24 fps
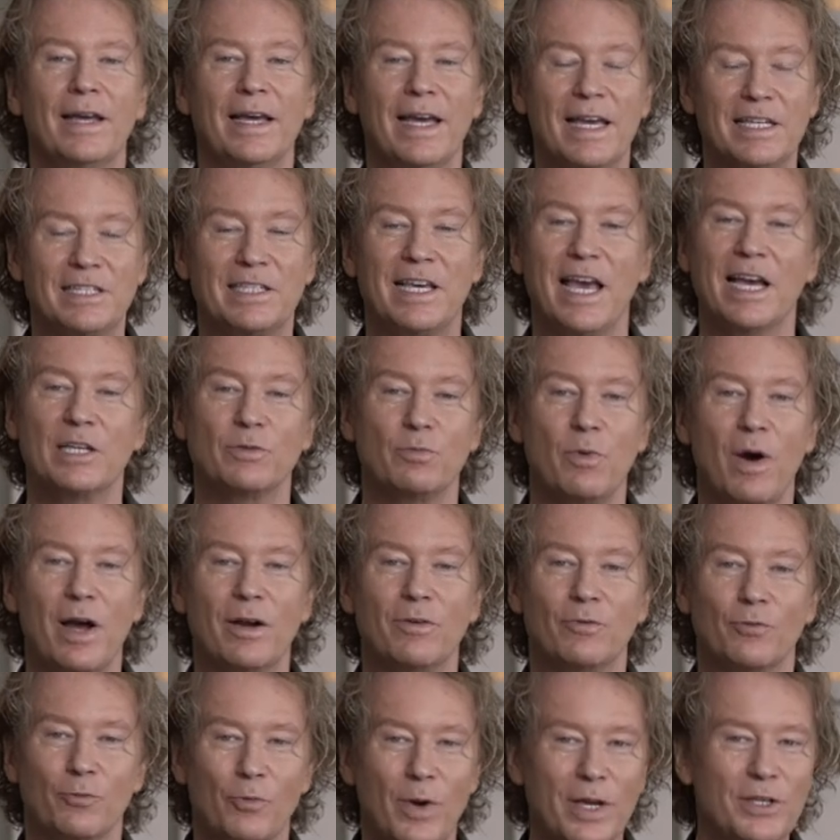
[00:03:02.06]
is, guess what?
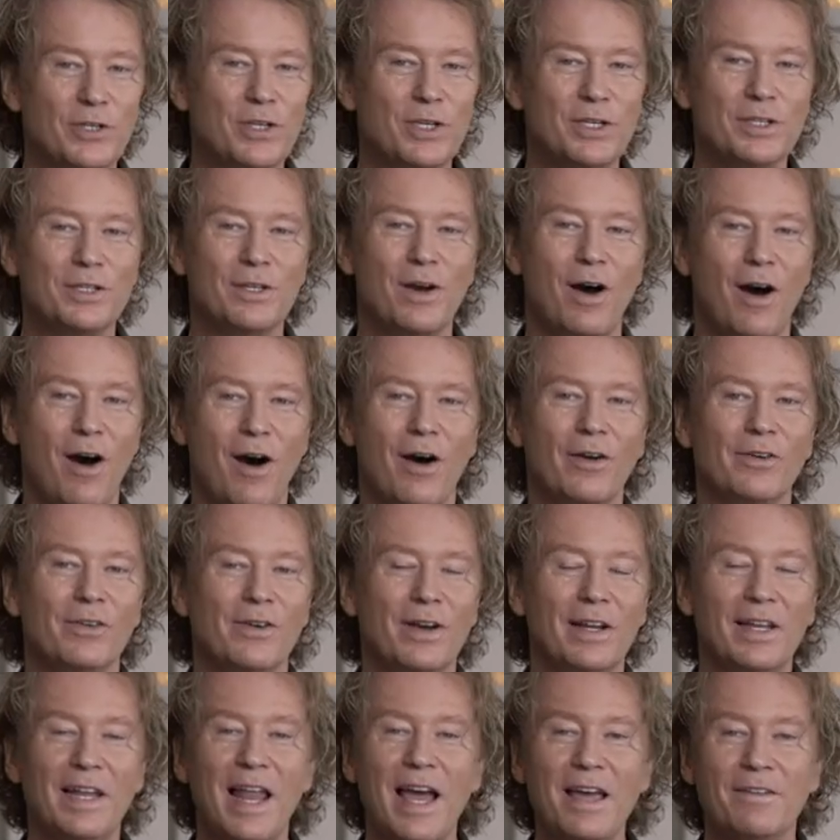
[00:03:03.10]
Riches, honor,
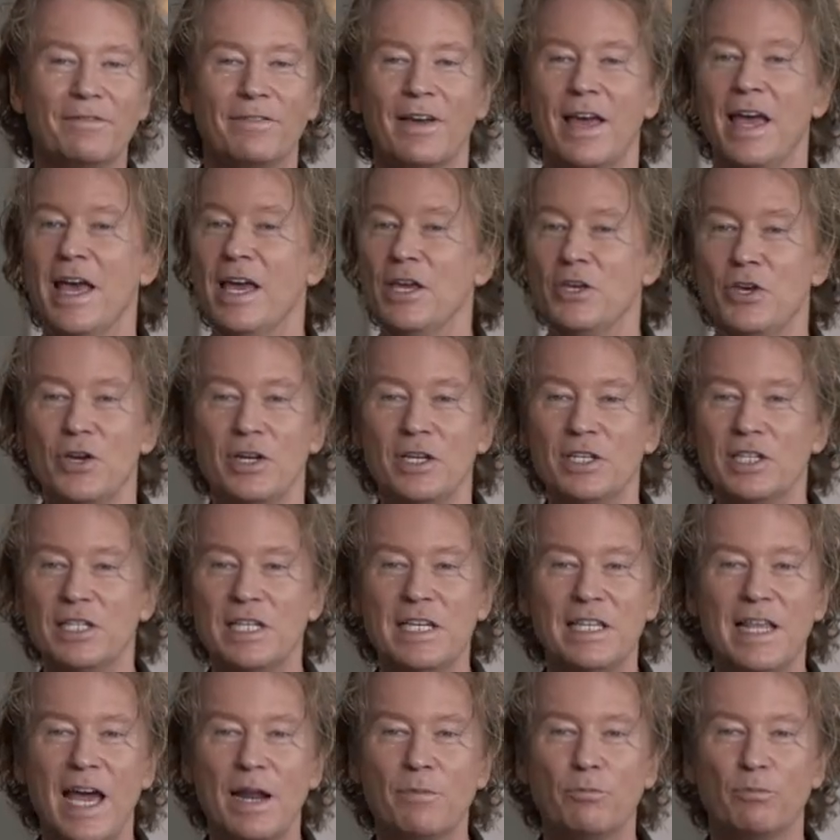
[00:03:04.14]
and life. You can
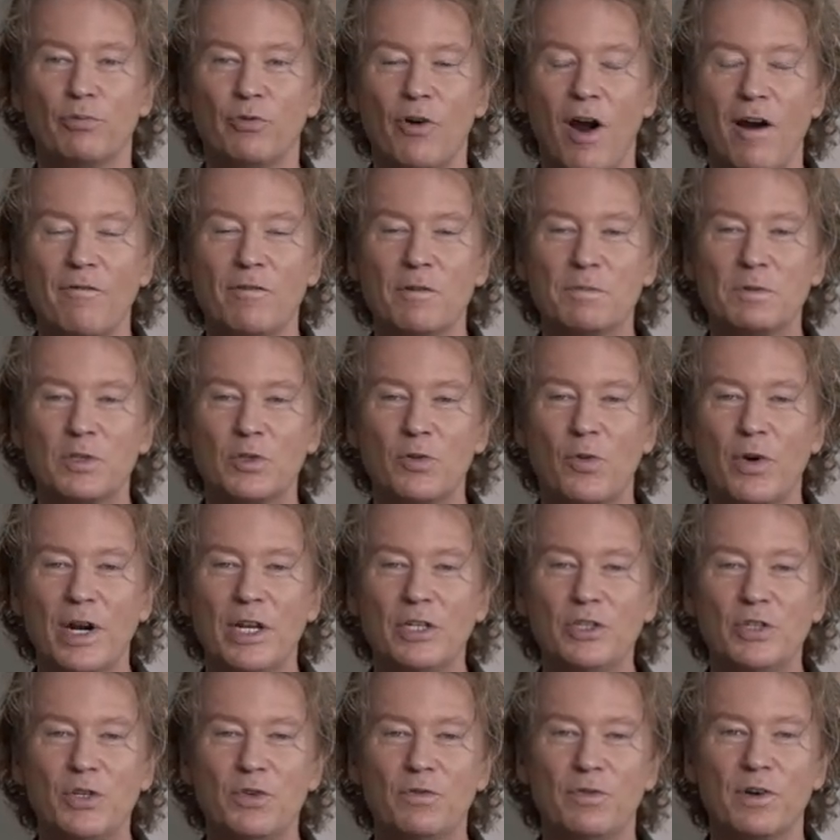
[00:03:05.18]
see that in Proverbs
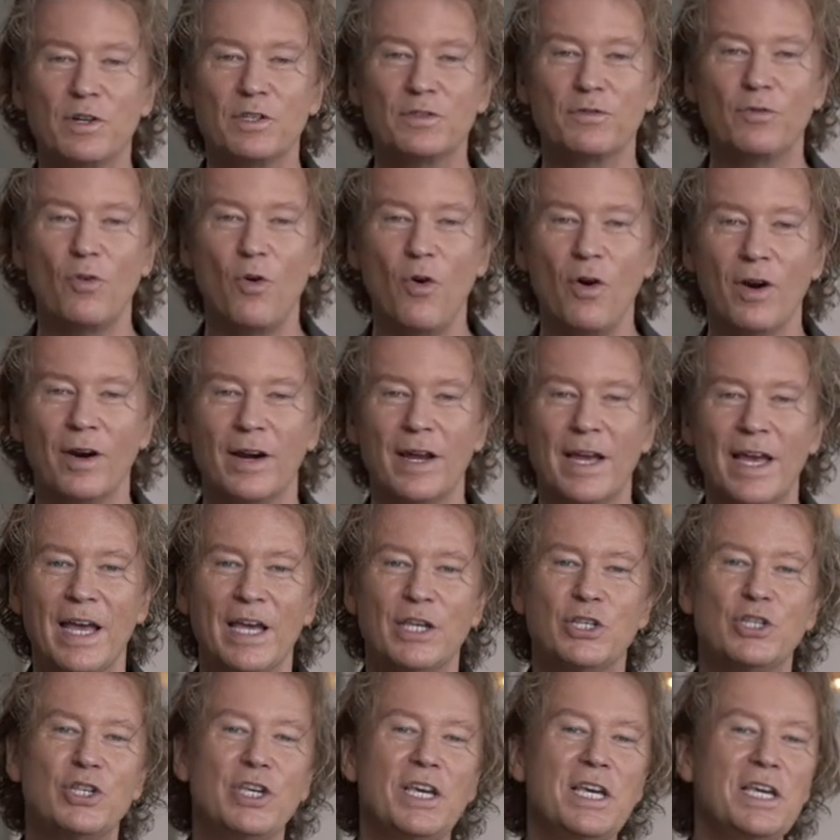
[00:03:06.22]
22, verse 4.
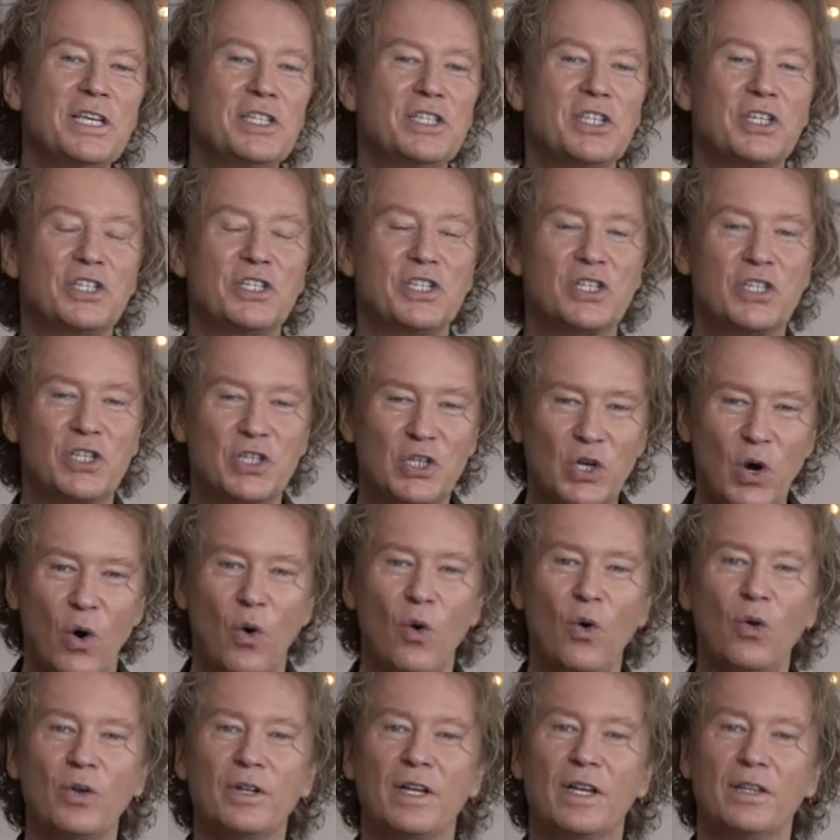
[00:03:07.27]
Jesus
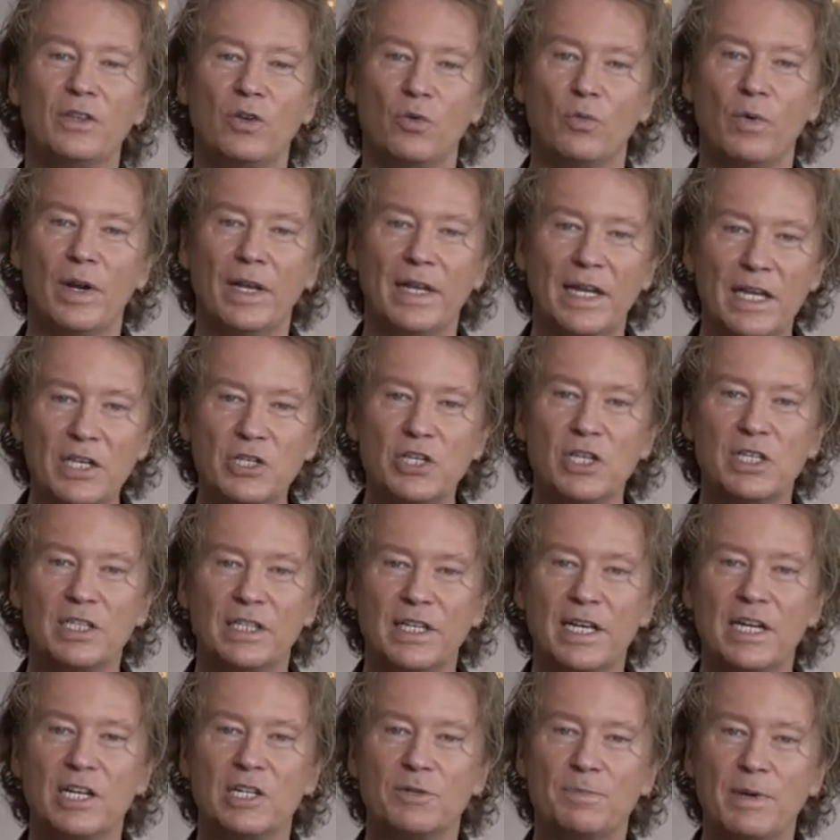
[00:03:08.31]
scolded the religious
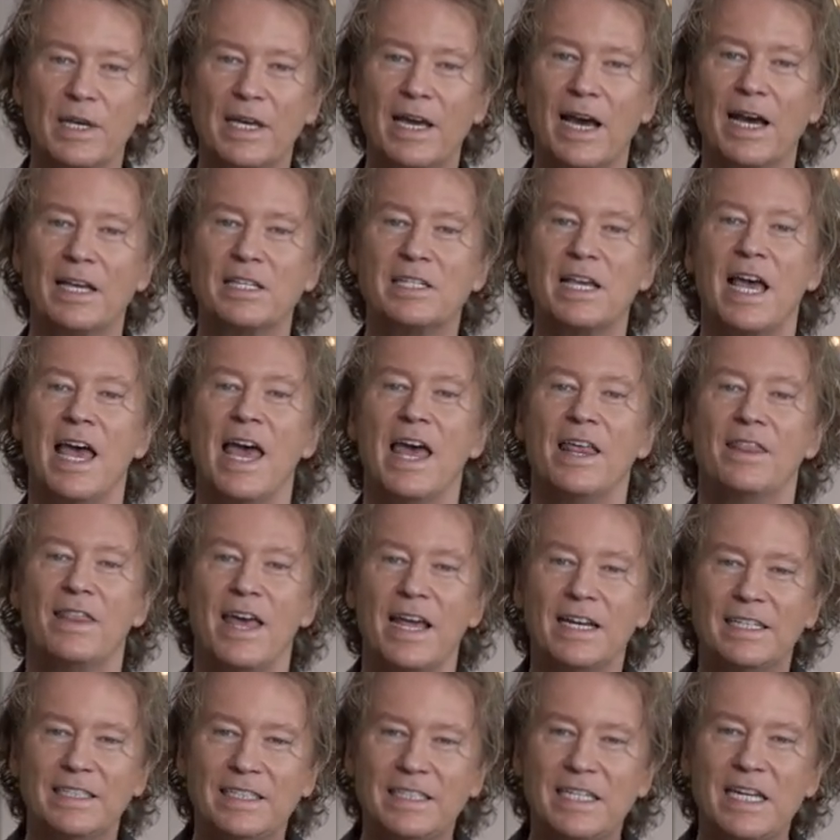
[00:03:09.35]
leaders because
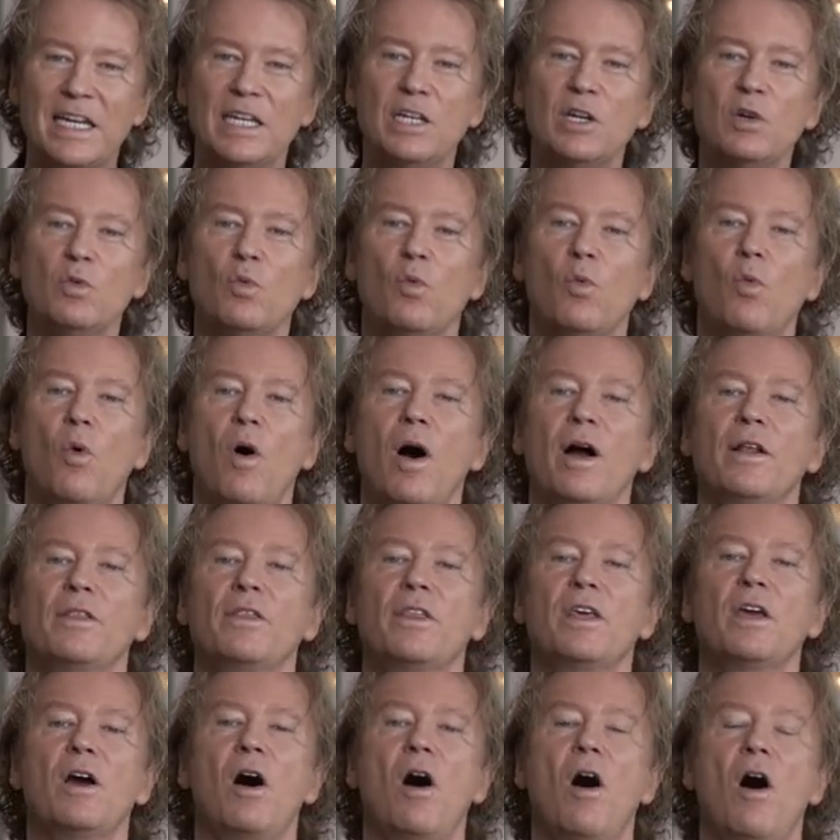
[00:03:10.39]
they didn't want
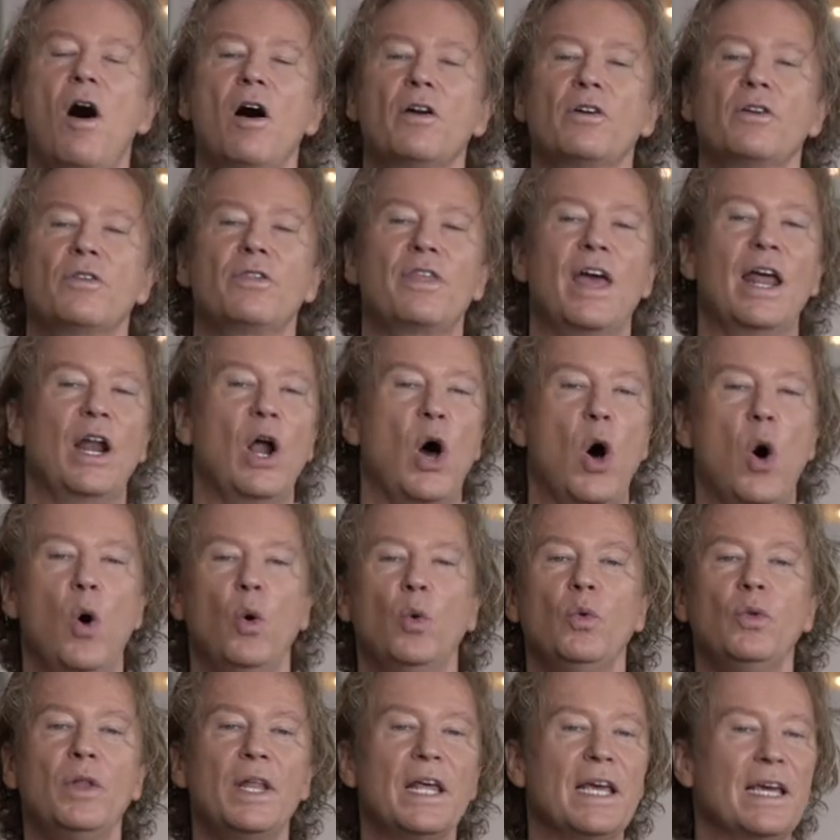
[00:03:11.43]
the honor that
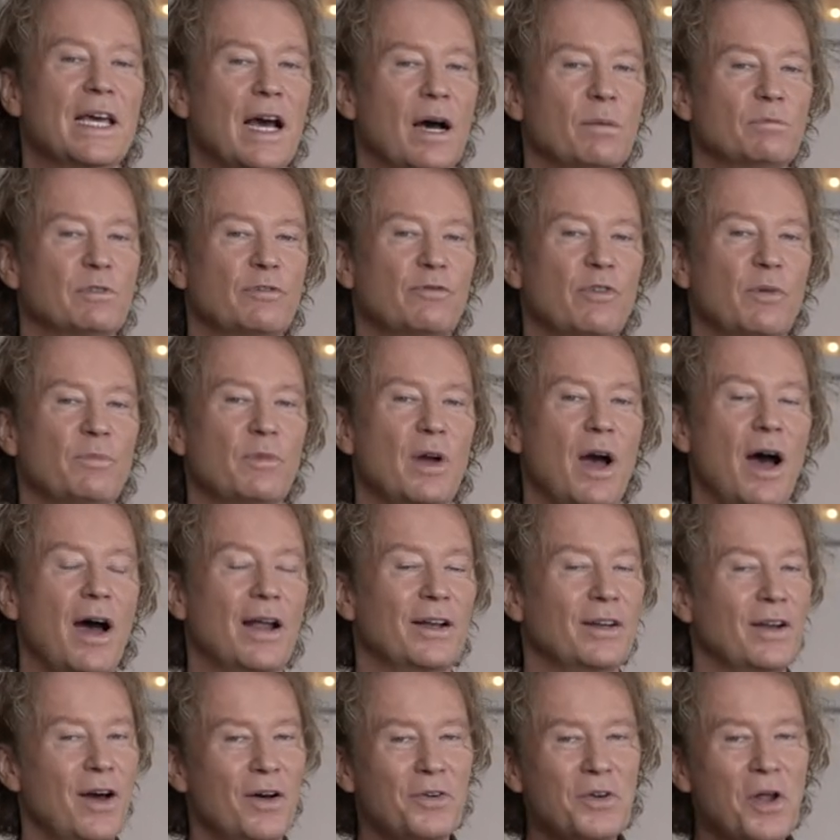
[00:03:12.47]
only comes from
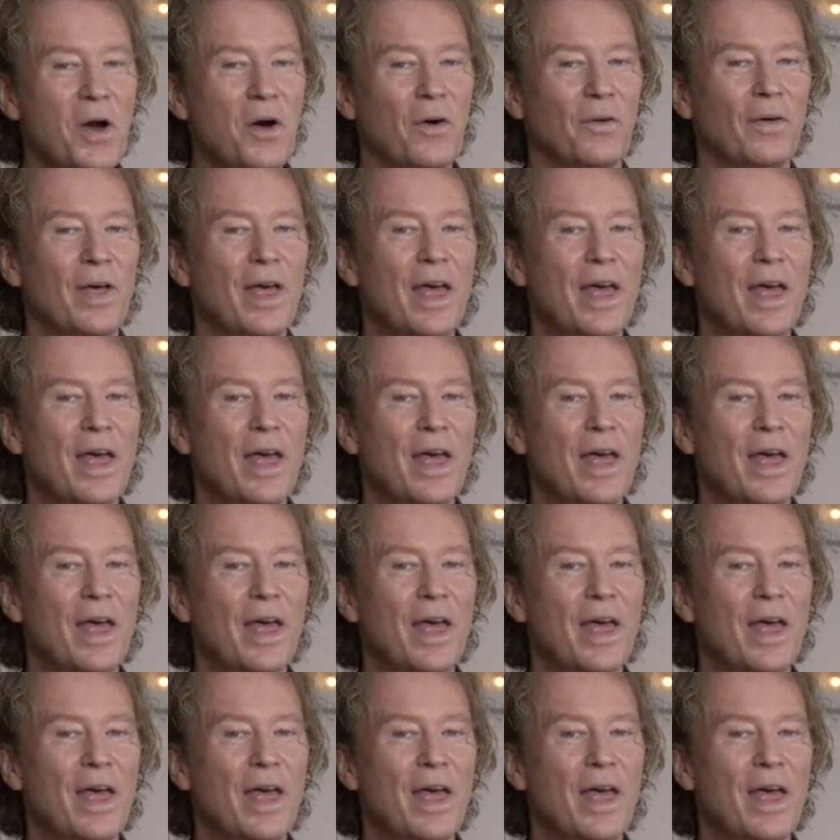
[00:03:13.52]
God. No, no.